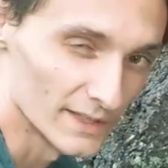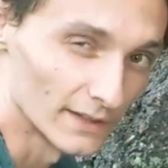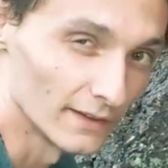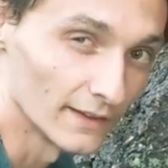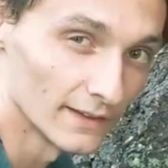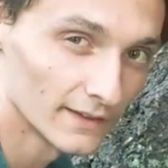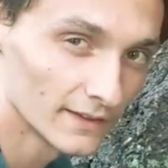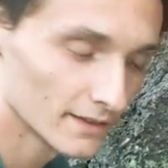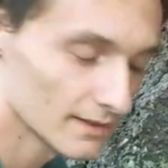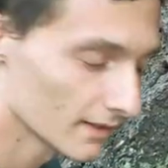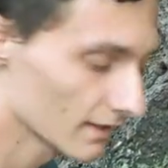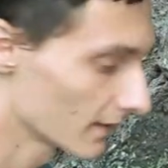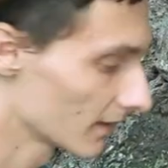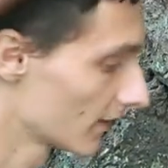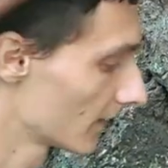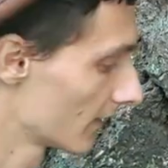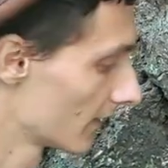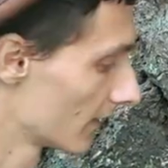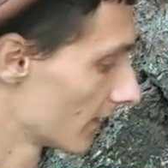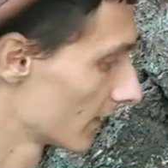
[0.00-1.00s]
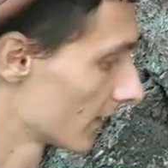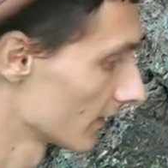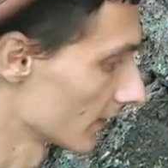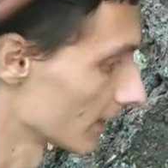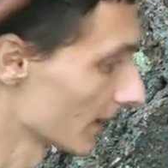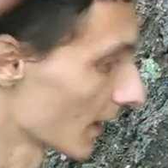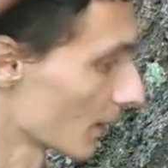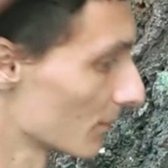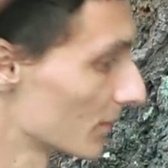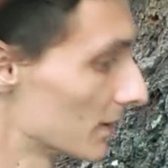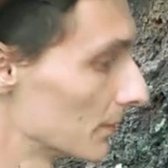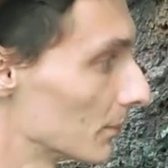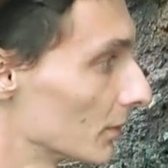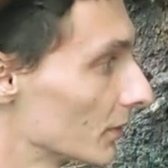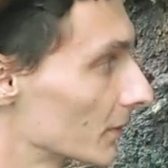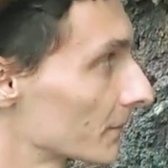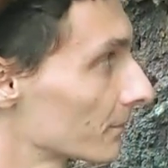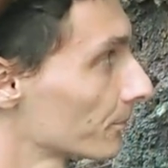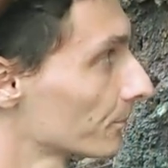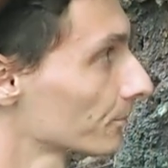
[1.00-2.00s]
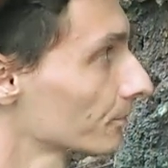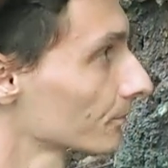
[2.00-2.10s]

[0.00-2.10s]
feel it. A lot of people